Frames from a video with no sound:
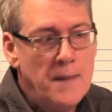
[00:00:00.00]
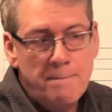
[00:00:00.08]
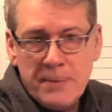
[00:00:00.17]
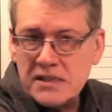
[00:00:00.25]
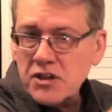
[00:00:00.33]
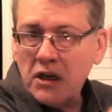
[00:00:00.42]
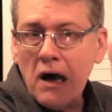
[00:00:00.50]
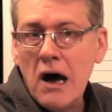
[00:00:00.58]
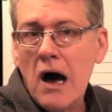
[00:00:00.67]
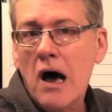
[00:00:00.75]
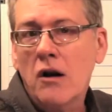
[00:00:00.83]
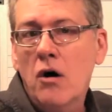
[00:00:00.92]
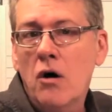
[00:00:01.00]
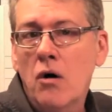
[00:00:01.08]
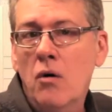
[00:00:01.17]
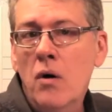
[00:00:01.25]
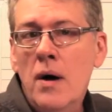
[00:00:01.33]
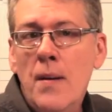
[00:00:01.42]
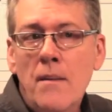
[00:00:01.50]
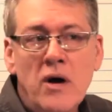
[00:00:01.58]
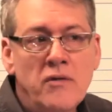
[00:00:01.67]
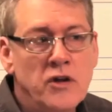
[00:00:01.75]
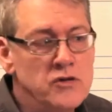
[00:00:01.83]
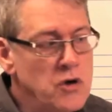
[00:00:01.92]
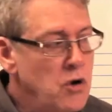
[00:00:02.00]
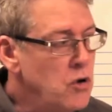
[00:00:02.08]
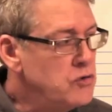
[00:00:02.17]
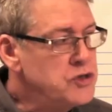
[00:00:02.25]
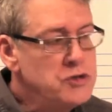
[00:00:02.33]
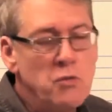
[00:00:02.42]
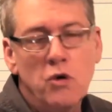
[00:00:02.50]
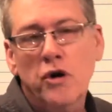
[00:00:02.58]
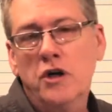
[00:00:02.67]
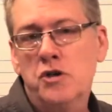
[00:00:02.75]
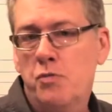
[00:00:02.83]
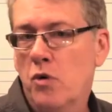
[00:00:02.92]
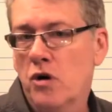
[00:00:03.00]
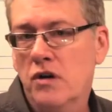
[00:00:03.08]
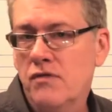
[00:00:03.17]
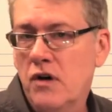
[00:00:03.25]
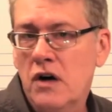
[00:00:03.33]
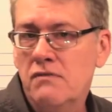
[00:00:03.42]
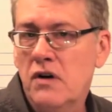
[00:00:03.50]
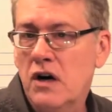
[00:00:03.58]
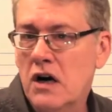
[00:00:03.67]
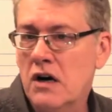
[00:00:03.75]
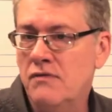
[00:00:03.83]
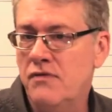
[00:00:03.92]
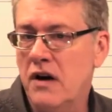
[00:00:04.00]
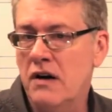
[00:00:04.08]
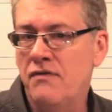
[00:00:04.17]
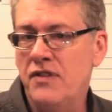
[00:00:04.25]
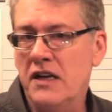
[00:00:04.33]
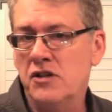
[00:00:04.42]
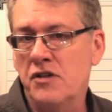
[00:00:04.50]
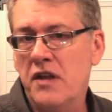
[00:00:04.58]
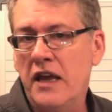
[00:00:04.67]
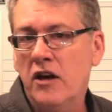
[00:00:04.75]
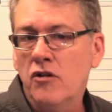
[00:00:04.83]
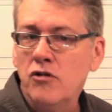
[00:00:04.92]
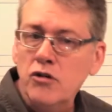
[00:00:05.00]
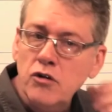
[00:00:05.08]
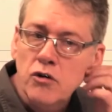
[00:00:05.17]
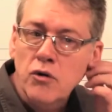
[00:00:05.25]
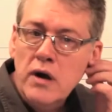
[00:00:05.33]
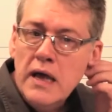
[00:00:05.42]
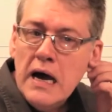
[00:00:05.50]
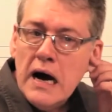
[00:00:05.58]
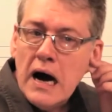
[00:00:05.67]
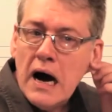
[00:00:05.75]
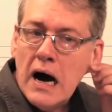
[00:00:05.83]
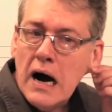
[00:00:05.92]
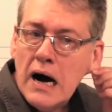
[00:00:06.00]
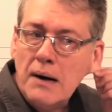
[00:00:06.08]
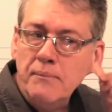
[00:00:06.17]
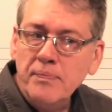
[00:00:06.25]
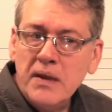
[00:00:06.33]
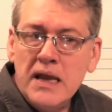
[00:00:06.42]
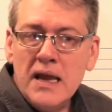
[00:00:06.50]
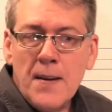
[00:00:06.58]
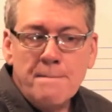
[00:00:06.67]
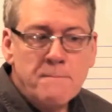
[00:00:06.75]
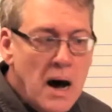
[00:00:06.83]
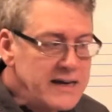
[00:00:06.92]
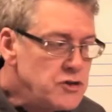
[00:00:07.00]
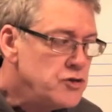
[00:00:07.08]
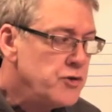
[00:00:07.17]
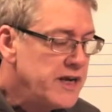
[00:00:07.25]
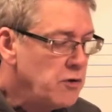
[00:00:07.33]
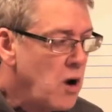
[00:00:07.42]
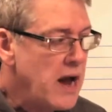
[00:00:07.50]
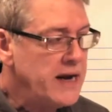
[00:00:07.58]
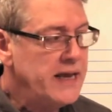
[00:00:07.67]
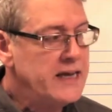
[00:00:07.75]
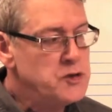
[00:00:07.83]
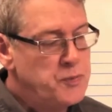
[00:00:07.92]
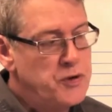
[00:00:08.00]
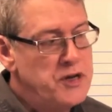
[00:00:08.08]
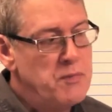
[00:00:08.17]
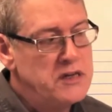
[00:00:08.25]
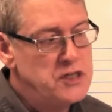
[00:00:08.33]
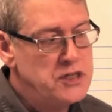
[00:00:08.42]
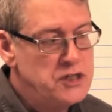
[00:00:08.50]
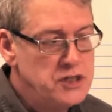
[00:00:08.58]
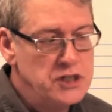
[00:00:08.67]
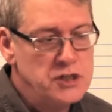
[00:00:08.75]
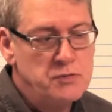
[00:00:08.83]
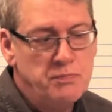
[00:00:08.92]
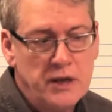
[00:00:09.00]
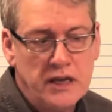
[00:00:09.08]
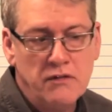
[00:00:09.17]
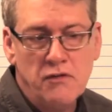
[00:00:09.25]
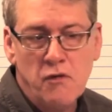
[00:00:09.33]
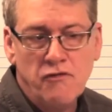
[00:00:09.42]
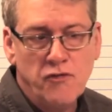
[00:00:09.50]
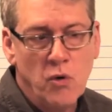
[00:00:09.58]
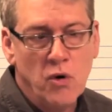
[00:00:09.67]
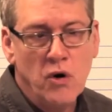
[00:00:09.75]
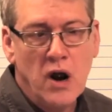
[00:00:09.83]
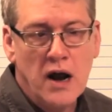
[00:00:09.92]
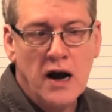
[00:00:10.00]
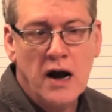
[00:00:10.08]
pizzicato. There's a whole smorgasbord of things that they can do. My string writing has pretty much just been for,